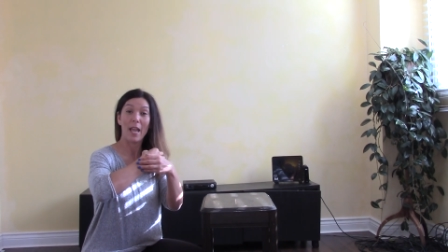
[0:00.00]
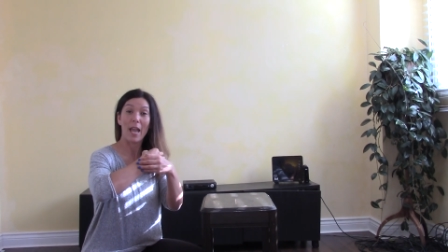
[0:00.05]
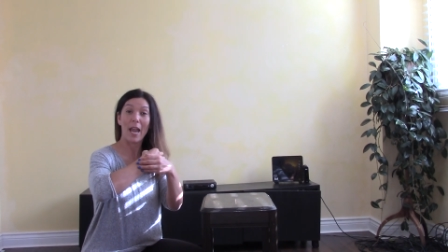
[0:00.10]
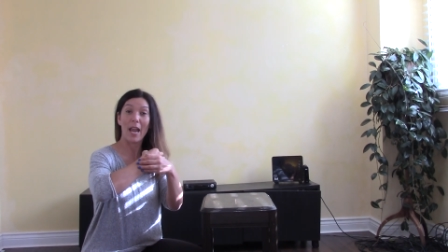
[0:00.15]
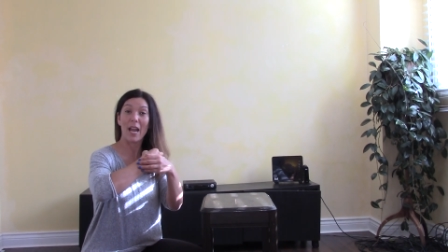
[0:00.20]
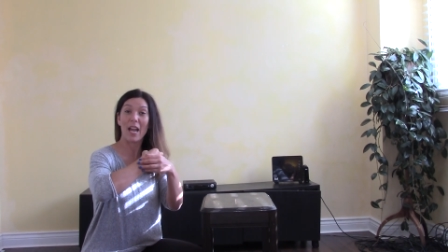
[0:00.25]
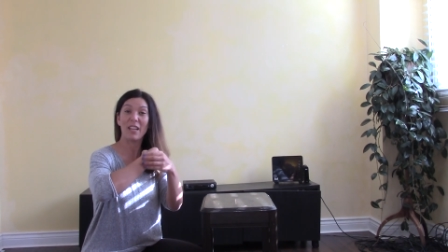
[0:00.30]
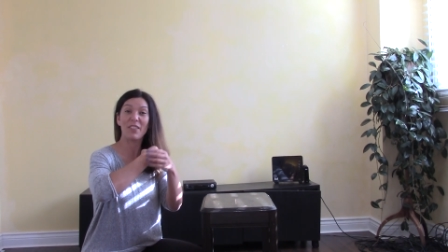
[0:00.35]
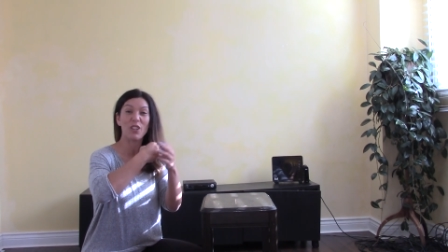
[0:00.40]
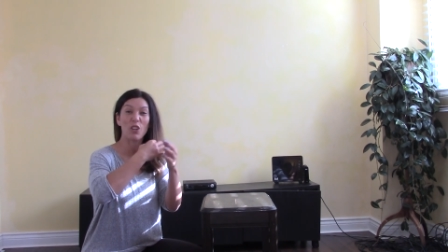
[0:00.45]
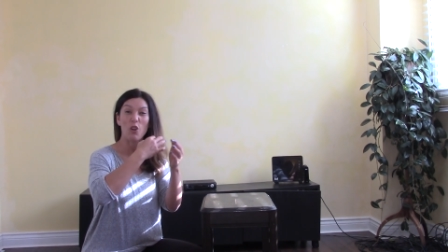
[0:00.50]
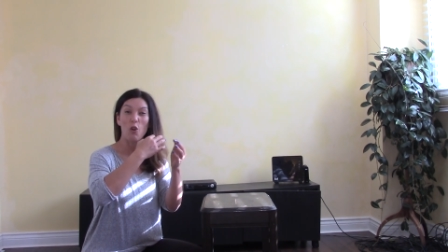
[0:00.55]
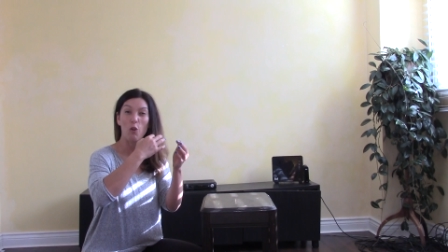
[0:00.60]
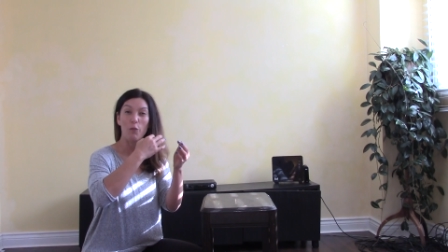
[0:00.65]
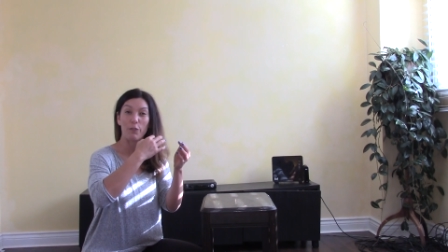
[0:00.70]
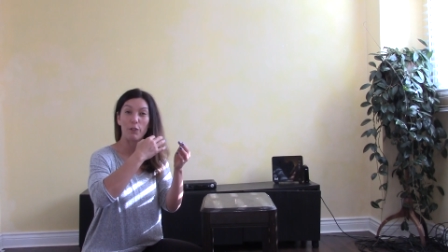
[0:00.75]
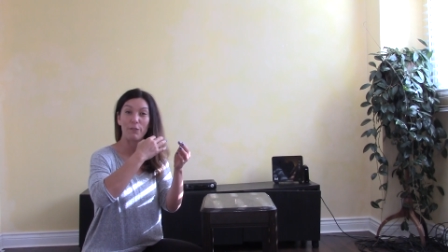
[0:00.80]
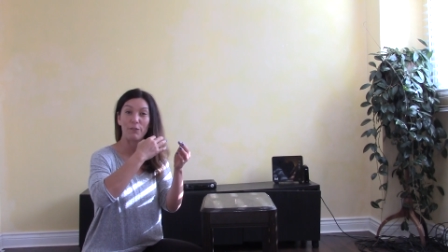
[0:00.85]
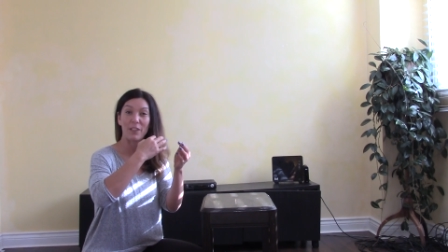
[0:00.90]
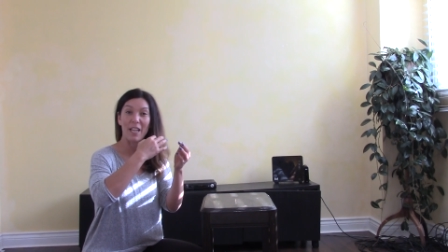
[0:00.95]
and they're
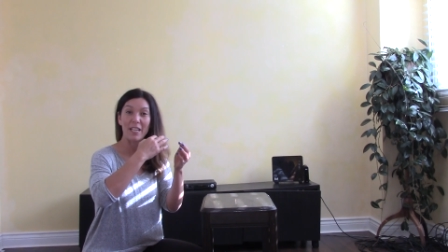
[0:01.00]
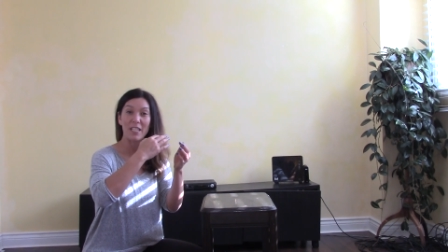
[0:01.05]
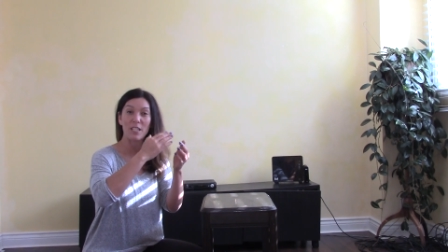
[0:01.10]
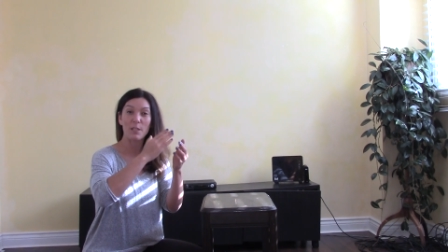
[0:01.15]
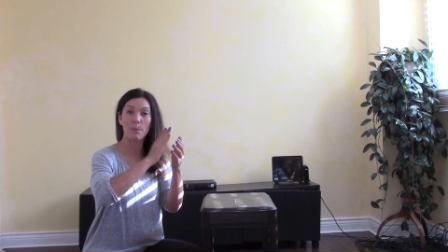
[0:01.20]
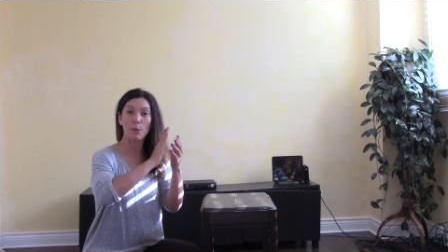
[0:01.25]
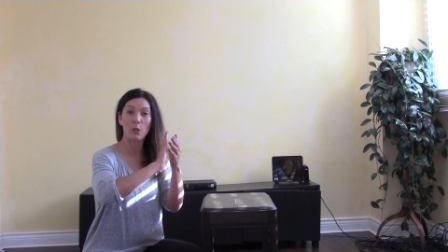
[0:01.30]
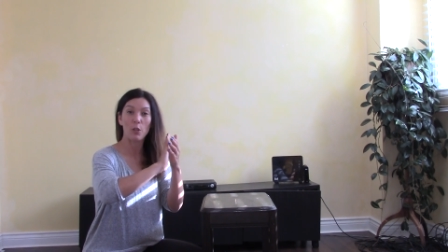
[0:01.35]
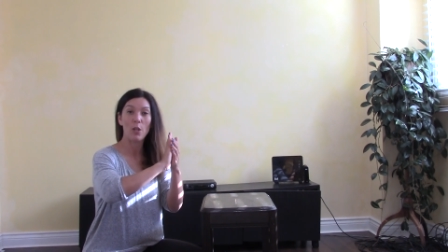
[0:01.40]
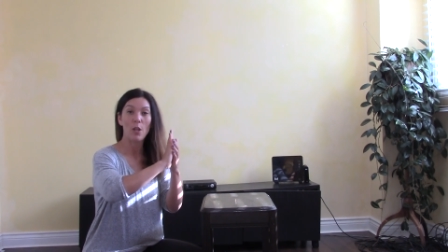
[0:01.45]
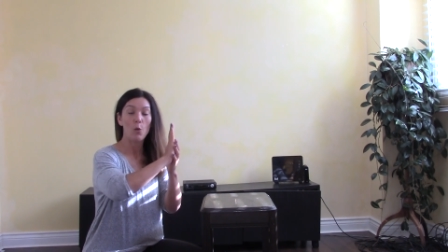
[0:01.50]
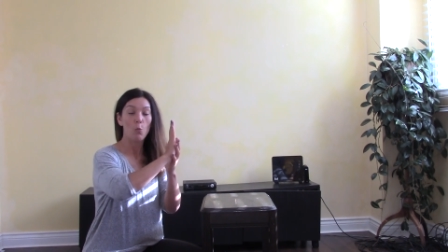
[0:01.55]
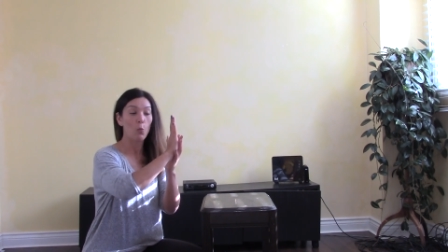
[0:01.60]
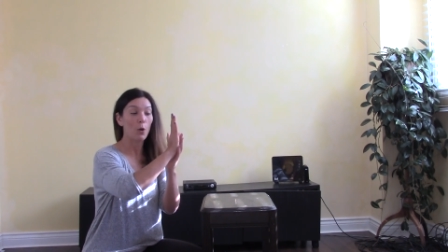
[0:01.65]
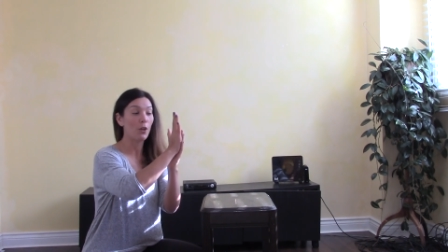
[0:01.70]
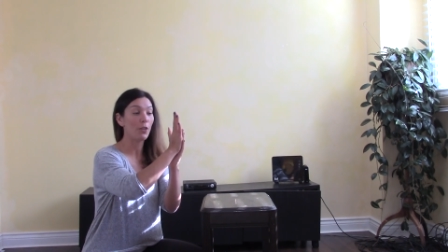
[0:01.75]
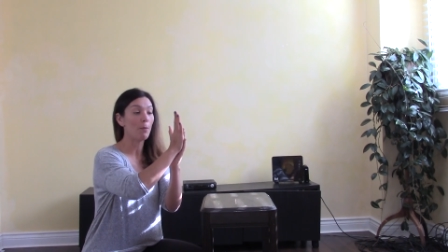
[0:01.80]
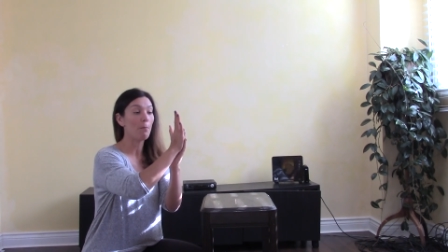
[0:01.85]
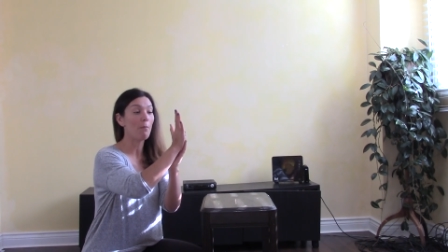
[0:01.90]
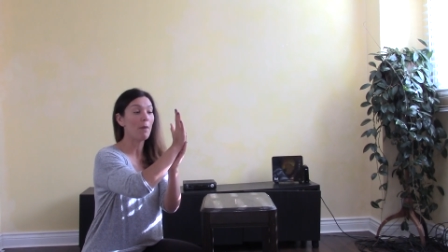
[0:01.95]
over flexible,
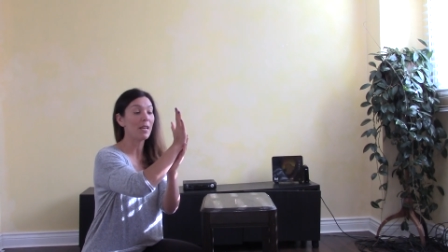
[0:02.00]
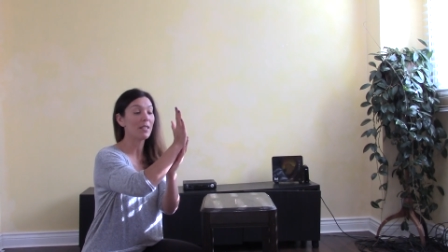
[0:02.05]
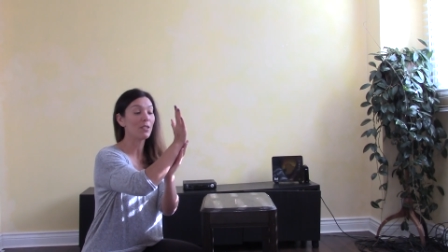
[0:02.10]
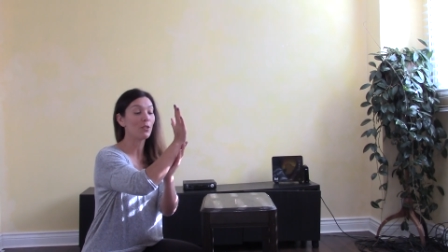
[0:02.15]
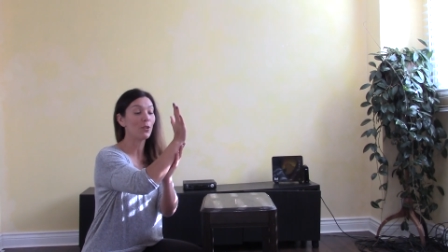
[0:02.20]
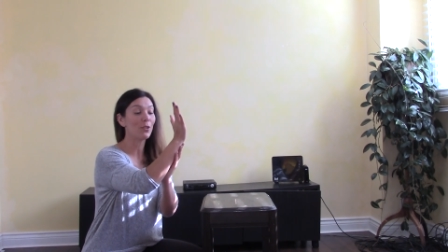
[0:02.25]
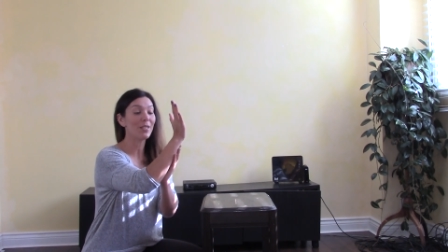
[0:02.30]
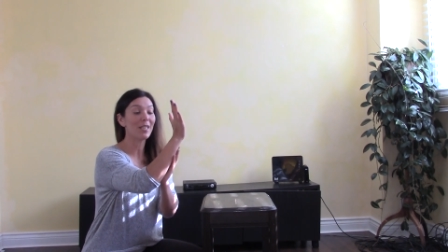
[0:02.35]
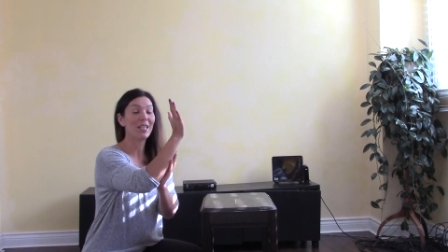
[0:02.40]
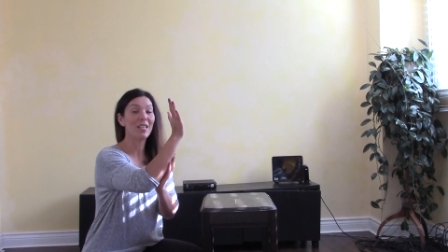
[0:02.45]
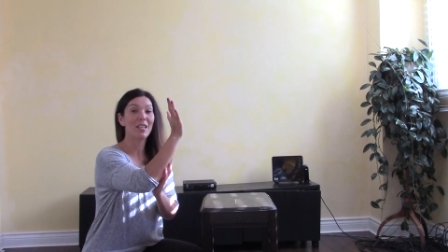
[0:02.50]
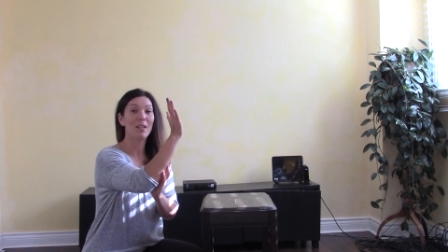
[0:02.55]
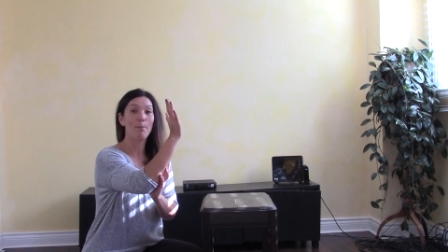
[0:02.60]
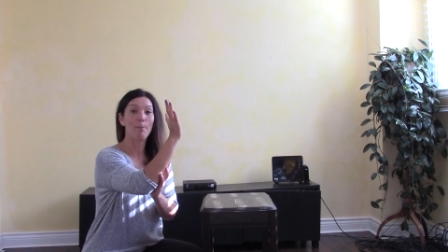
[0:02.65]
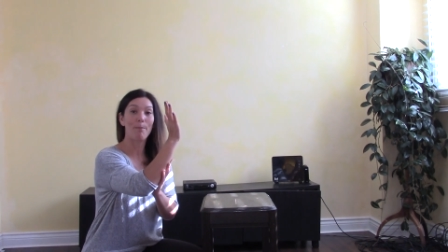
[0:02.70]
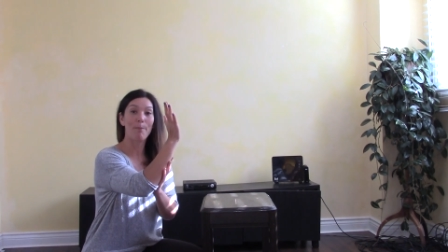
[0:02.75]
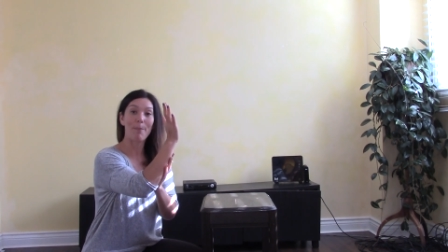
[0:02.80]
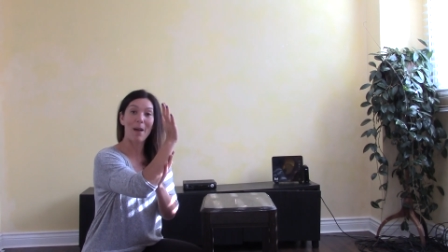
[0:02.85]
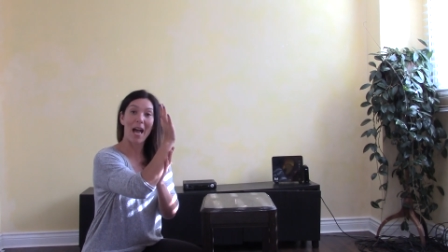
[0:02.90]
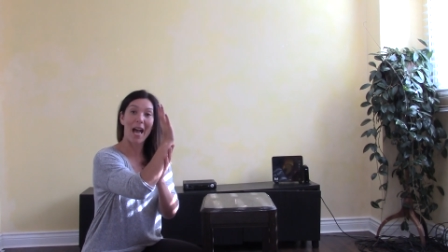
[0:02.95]
where the muscles in
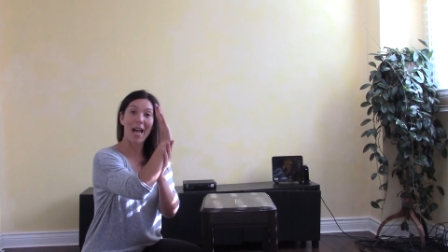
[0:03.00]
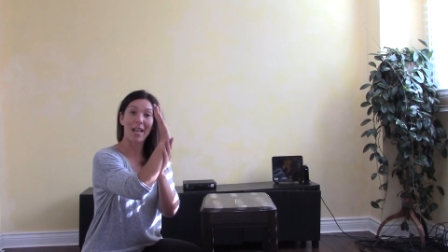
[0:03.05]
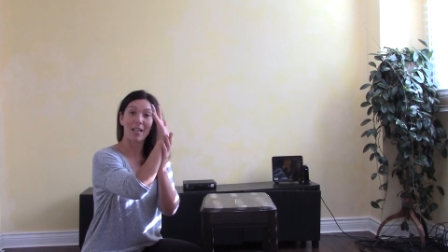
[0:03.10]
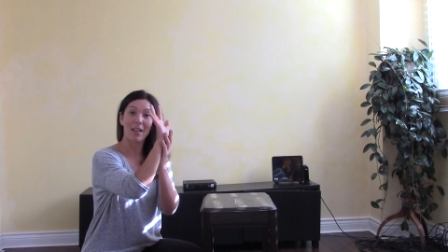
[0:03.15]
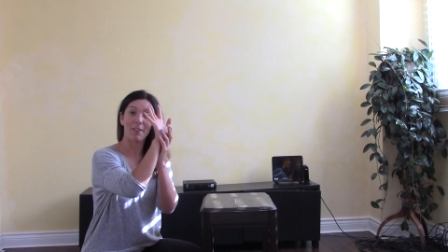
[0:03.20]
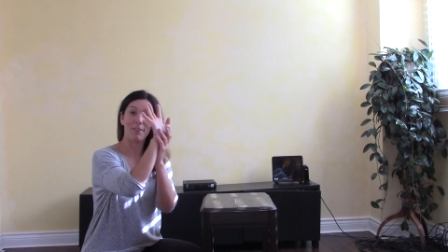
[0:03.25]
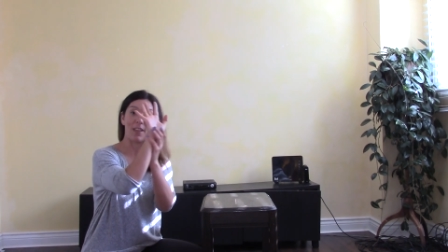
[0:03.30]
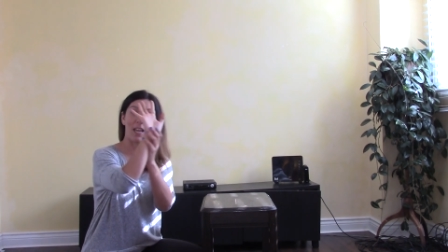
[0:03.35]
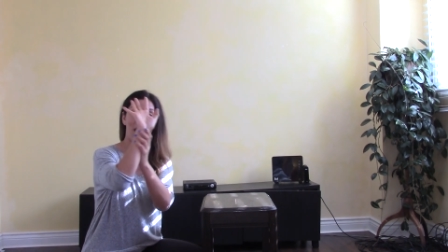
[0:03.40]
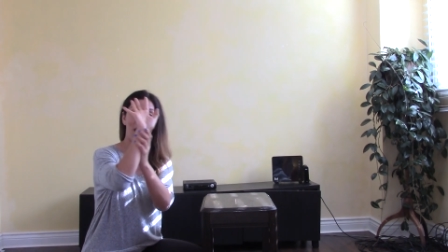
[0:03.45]
the back of the